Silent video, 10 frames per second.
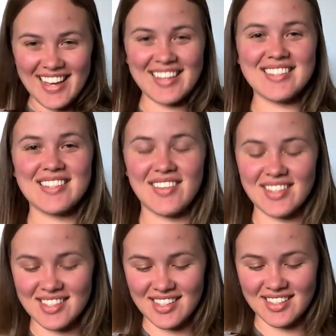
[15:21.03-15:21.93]
And so
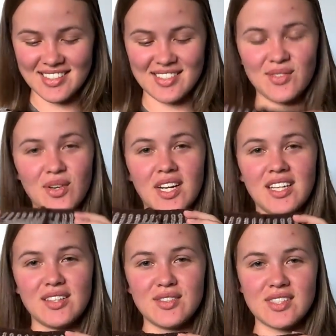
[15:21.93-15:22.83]
this is what I
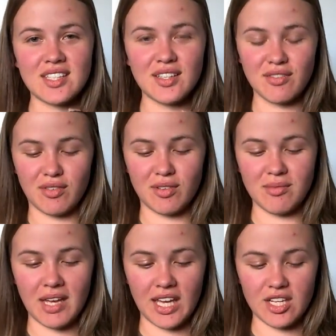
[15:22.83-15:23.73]
used for
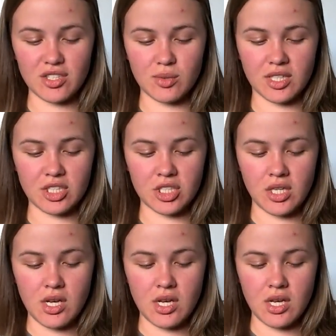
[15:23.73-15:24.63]
my gauge swatch,
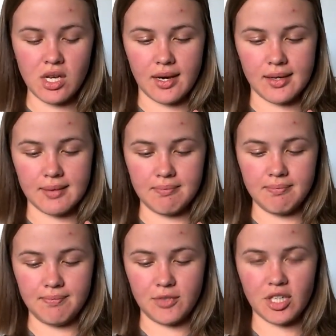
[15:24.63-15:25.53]

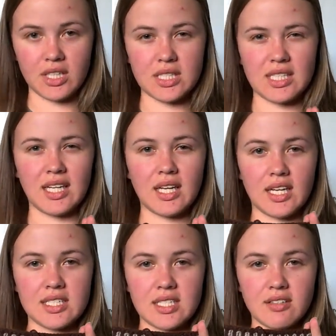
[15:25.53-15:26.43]
or at least to get an
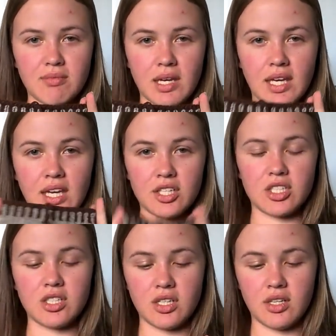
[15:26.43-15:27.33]
idea of my
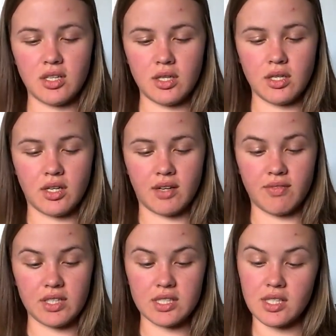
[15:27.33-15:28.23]
gauge.
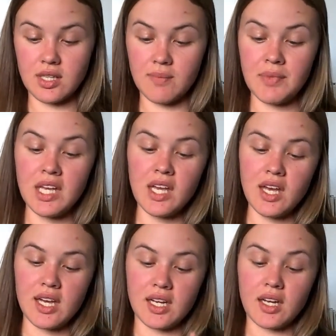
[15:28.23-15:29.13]
Obviously,
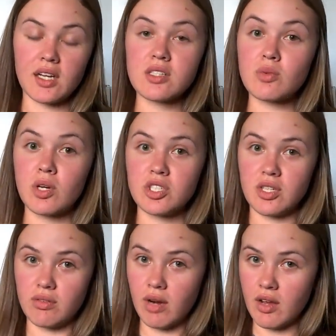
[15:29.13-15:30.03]
I did not swatch in
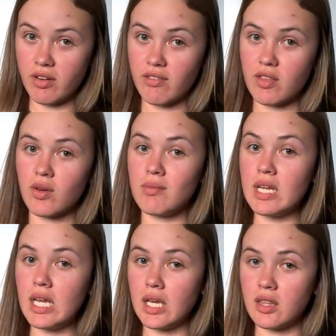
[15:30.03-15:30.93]
the round, even though I'm
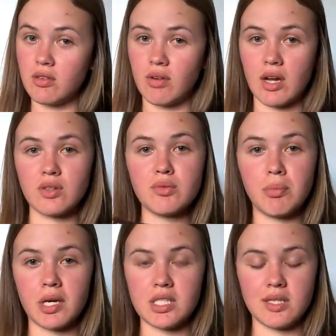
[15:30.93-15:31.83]
knitting in the round,
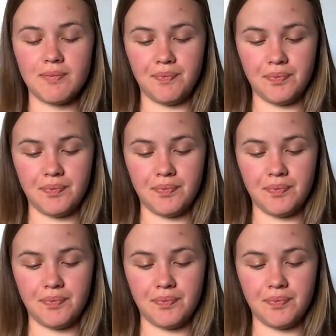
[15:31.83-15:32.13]
but